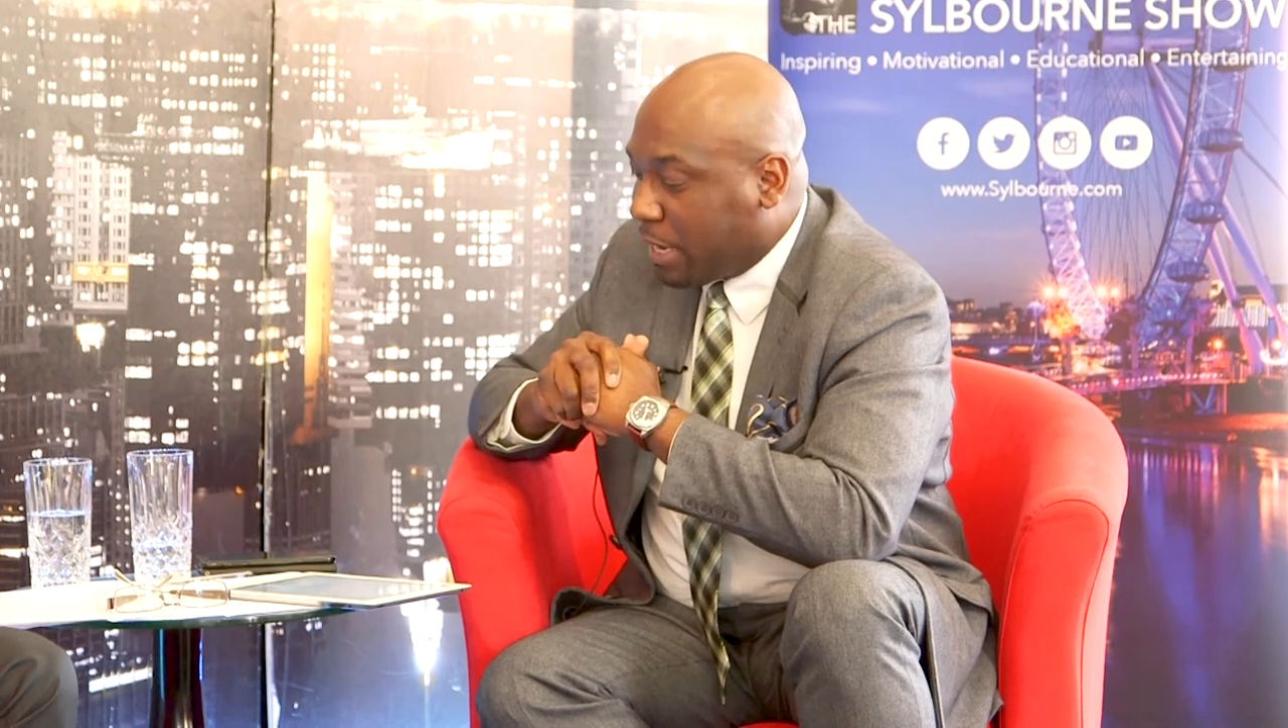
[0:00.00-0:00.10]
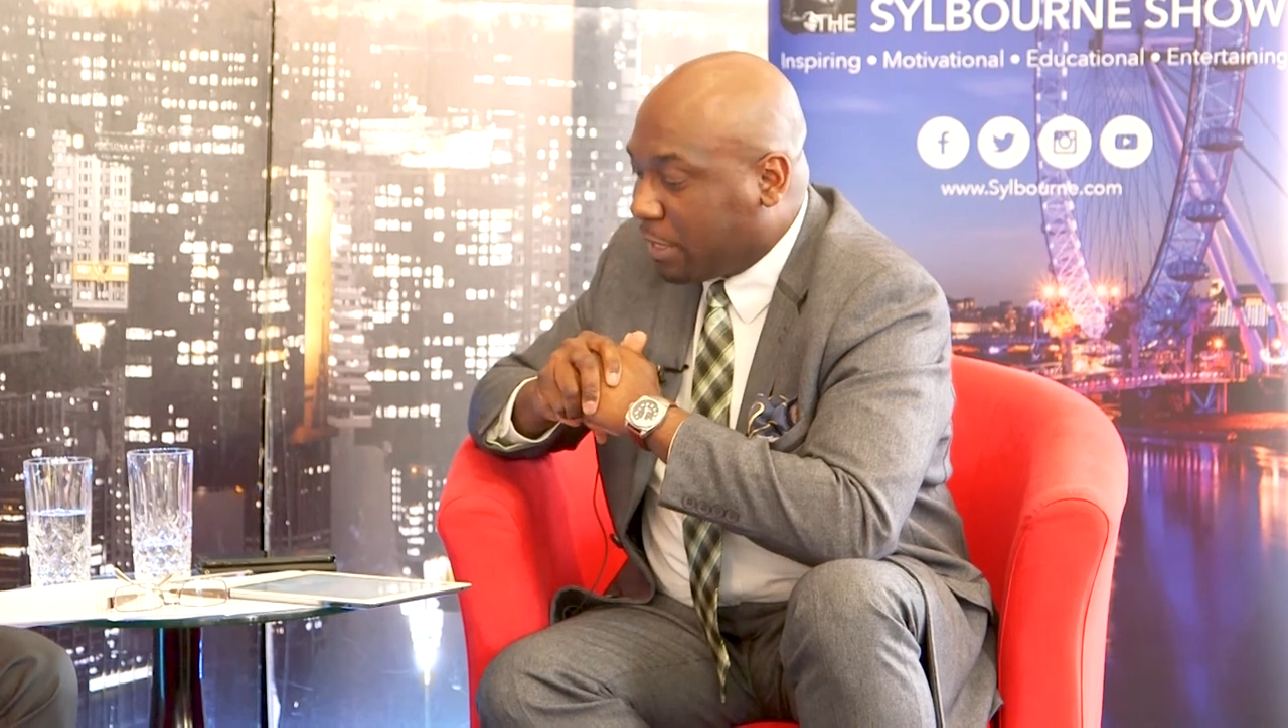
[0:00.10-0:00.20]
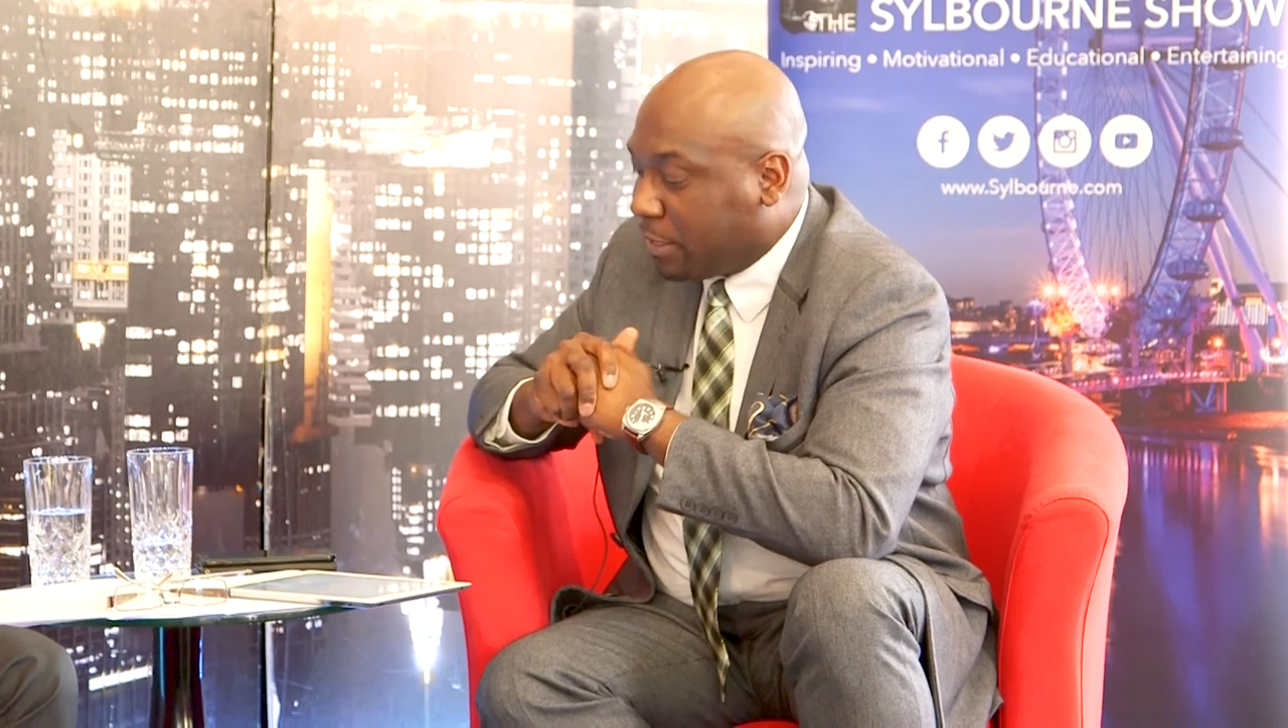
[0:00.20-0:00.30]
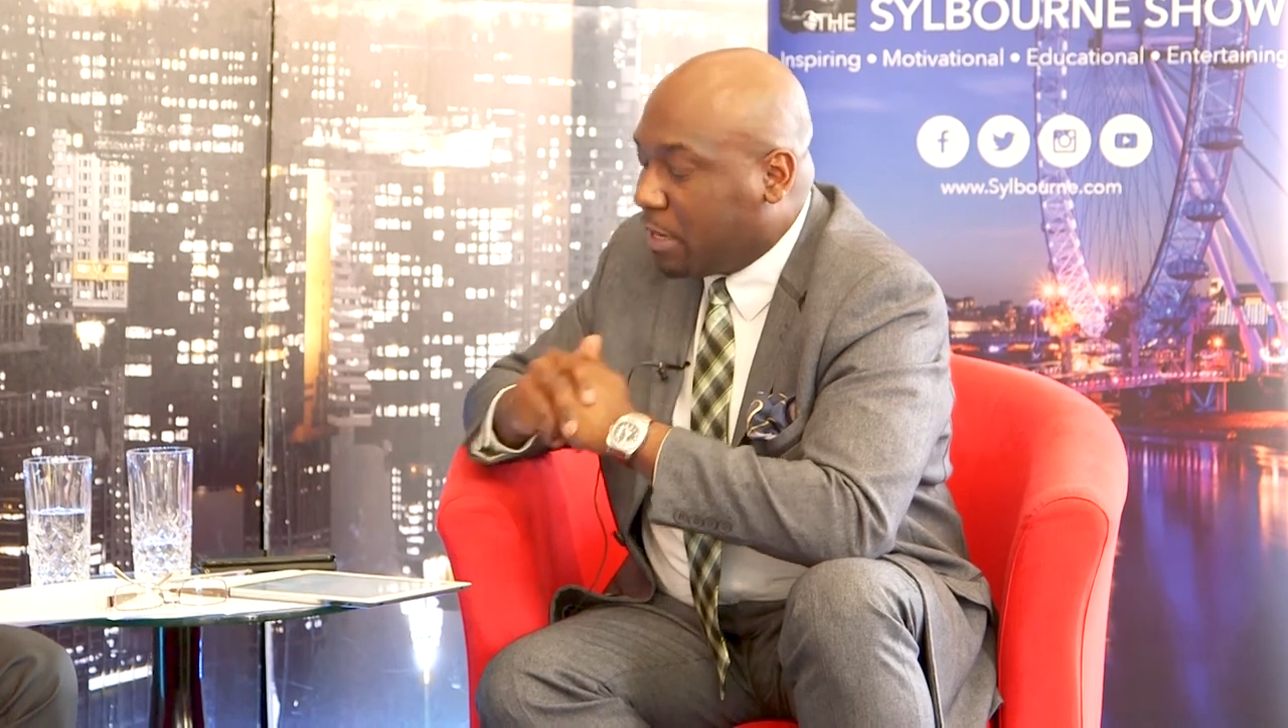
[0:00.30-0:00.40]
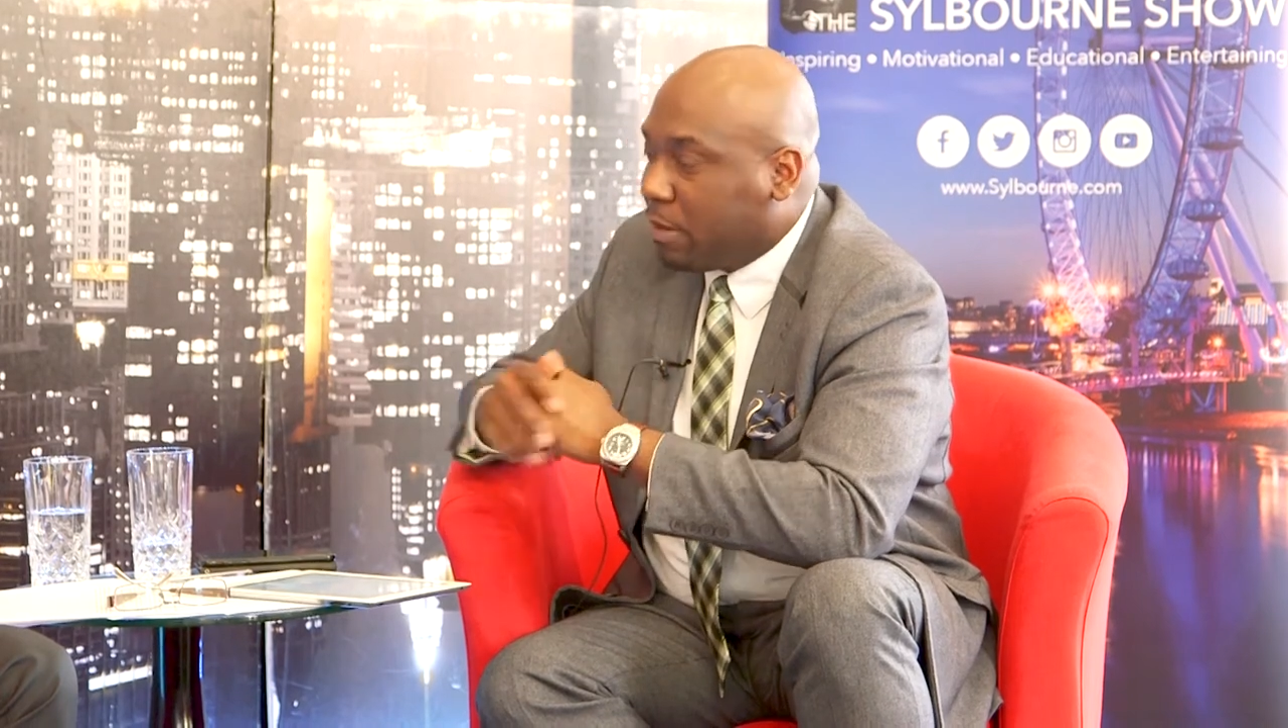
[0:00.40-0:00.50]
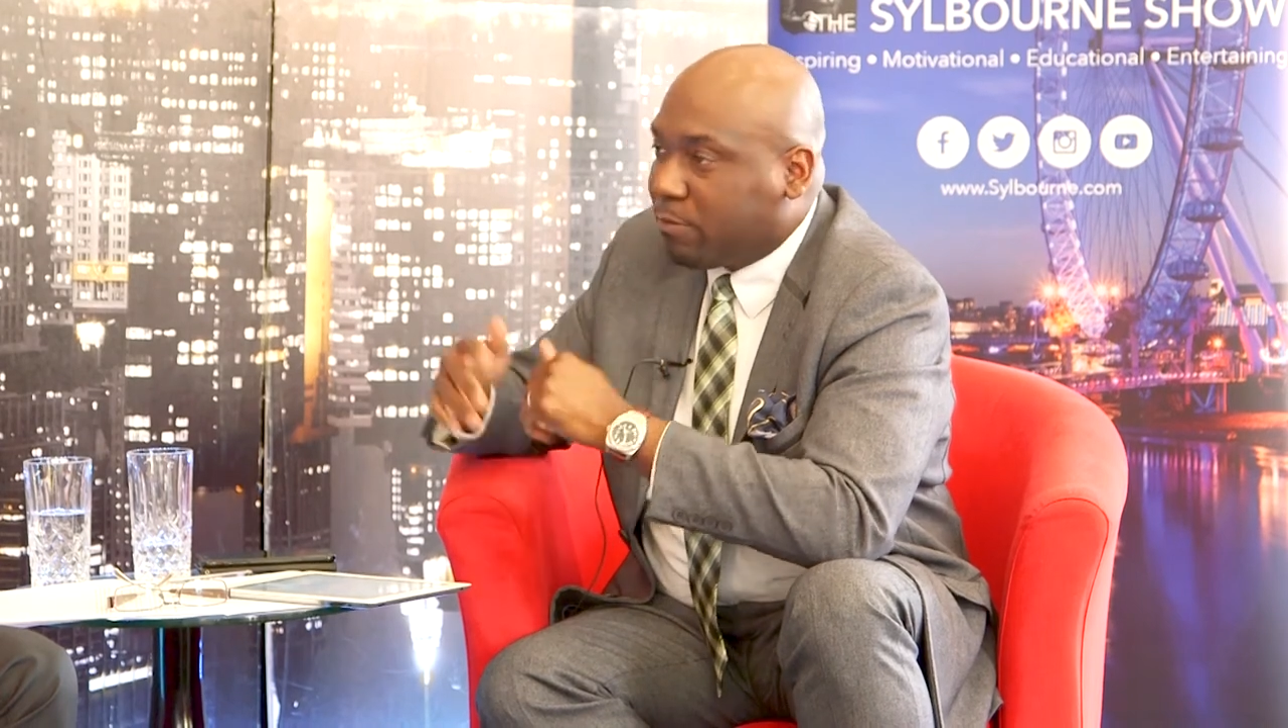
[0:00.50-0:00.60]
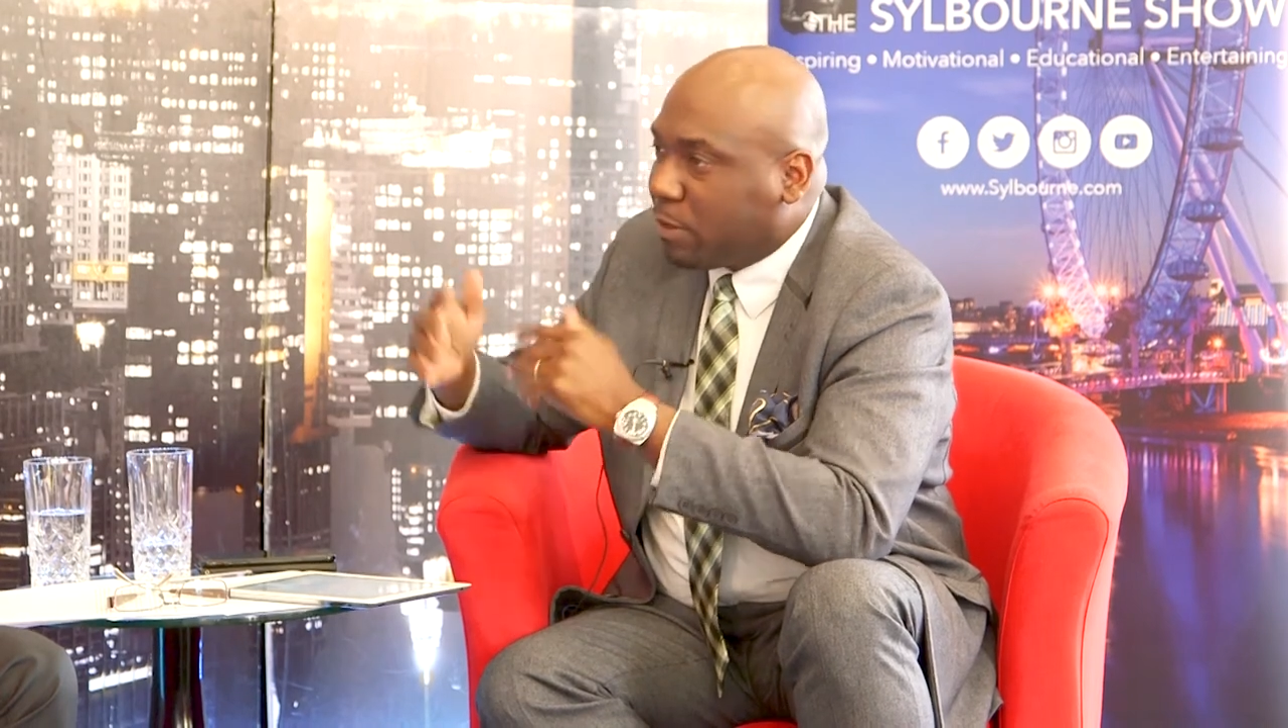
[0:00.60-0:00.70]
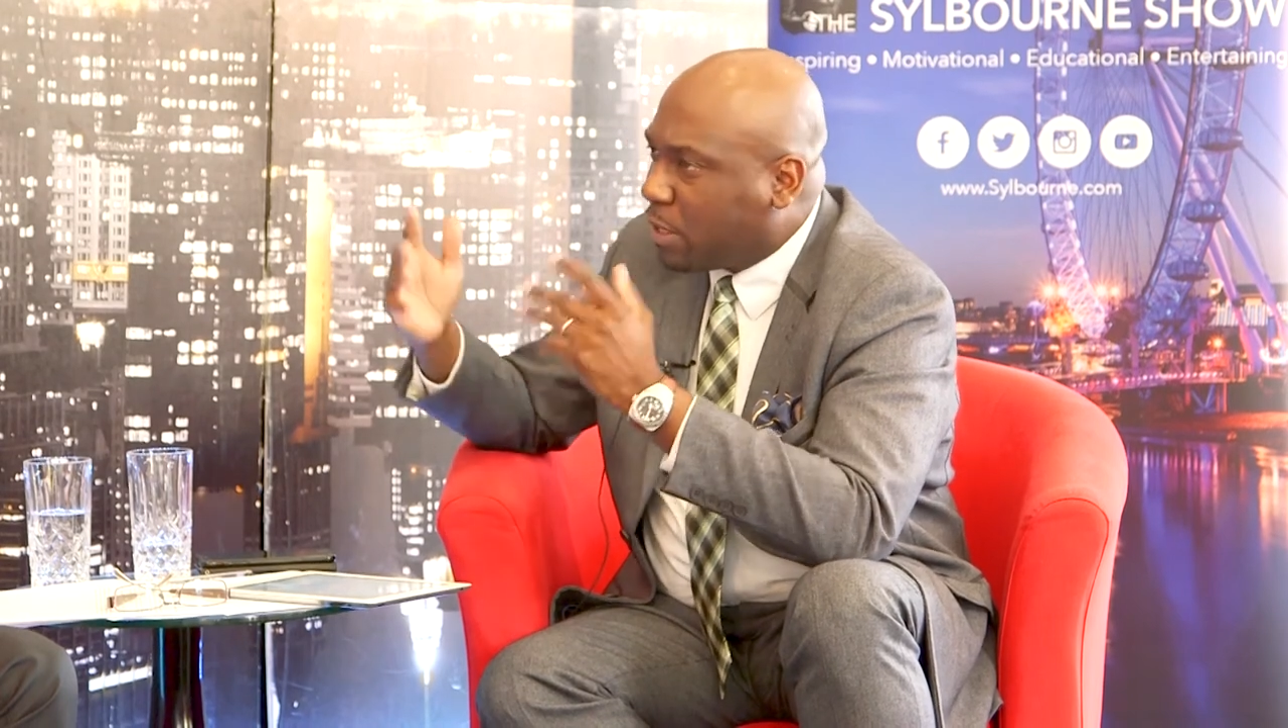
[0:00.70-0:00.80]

and for